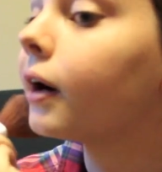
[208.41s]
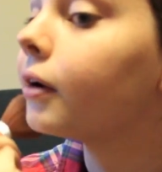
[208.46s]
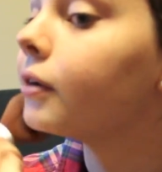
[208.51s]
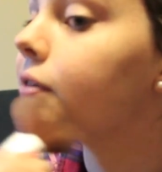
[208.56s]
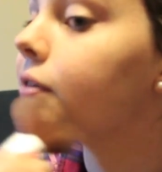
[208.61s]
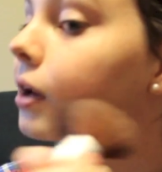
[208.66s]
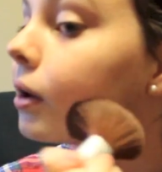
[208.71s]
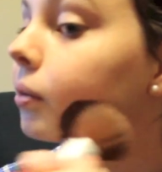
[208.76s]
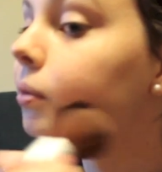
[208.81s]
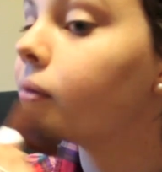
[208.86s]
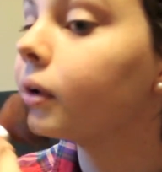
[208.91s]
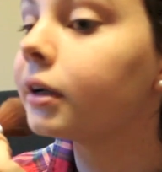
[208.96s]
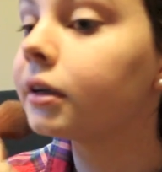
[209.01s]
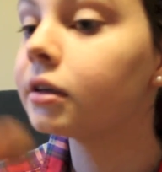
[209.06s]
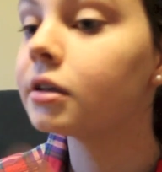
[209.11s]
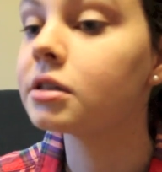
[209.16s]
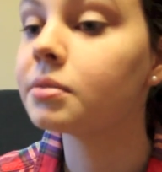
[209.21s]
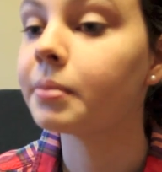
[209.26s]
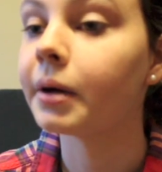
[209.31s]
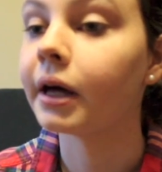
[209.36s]
I was not willing
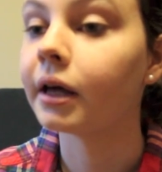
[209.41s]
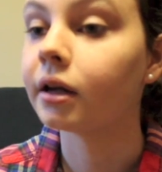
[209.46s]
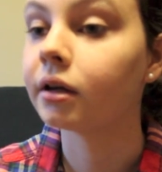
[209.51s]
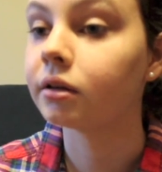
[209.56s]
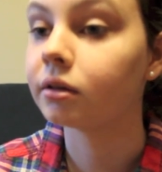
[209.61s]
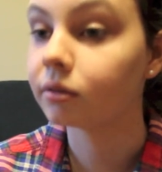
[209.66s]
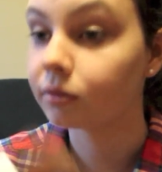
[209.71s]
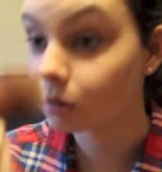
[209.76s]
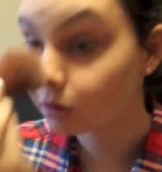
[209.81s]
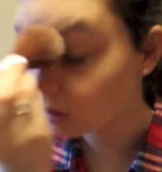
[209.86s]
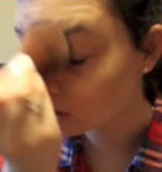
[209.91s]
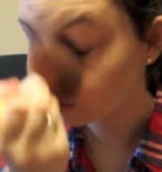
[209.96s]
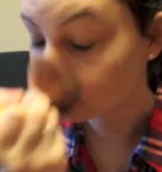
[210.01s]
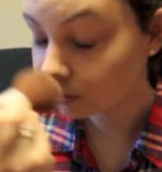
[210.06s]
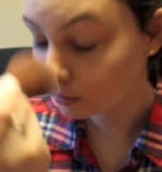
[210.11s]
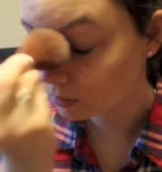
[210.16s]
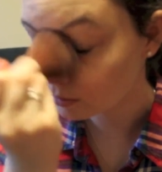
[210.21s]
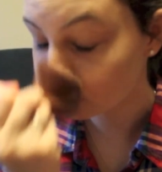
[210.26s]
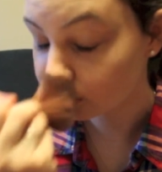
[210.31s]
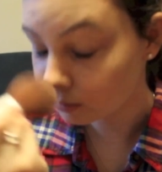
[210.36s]
to spend
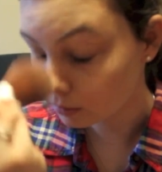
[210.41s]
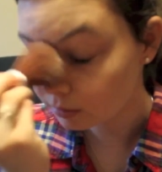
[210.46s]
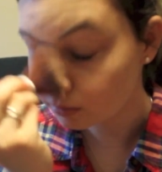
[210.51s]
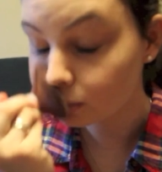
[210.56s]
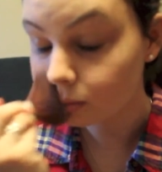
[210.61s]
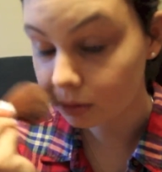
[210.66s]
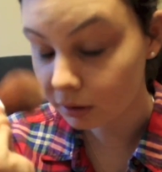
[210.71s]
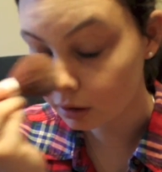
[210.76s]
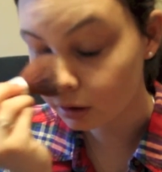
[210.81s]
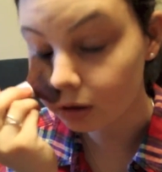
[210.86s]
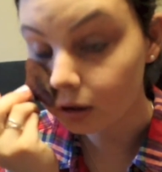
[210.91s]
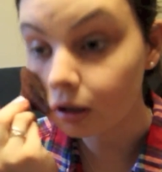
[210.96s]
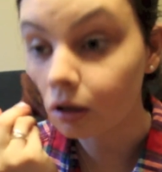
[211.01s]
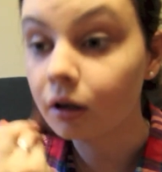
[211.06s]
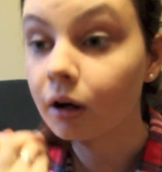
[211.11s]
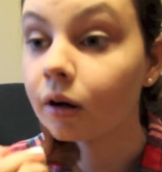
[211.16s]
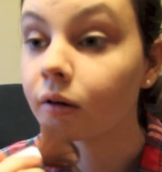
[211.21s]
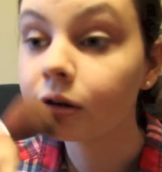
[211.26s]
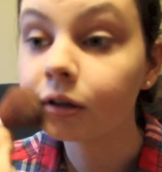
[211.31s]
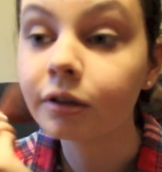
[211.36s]

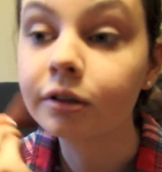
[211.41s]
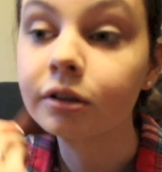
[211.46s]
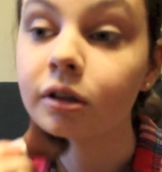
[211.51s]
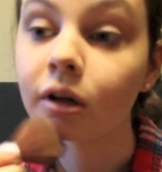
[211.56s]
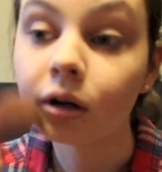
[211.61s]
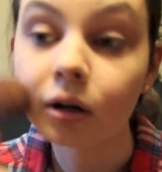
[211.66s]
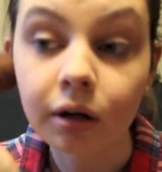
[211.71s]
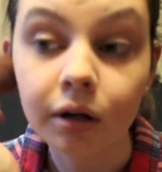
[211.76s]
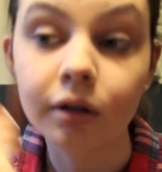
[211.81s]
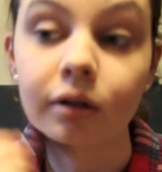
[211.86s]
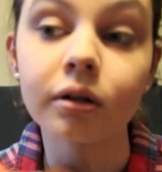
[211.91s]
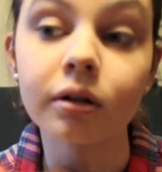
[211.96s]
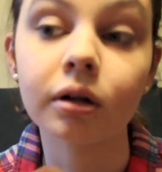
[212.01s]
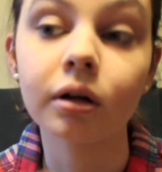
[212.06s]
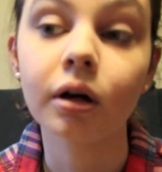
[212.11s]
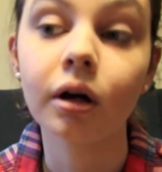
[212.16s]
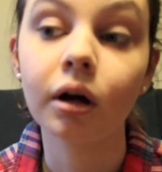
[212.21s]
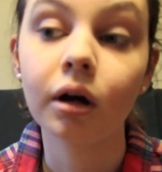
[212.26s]
$30 on